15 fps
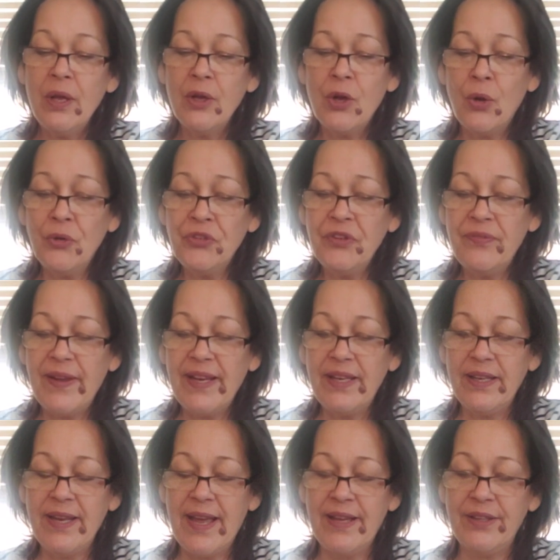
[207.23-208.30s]
Cultivate
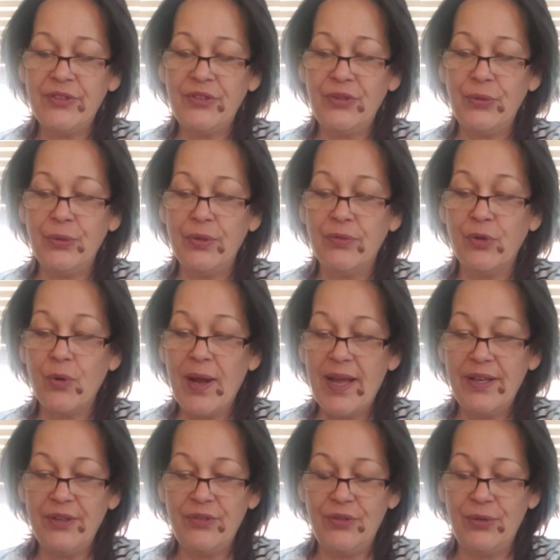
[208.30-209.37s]
an attitude of
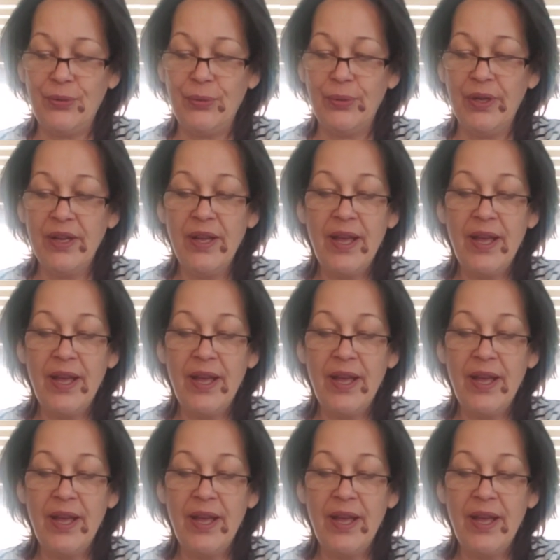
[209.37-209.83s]
gratitude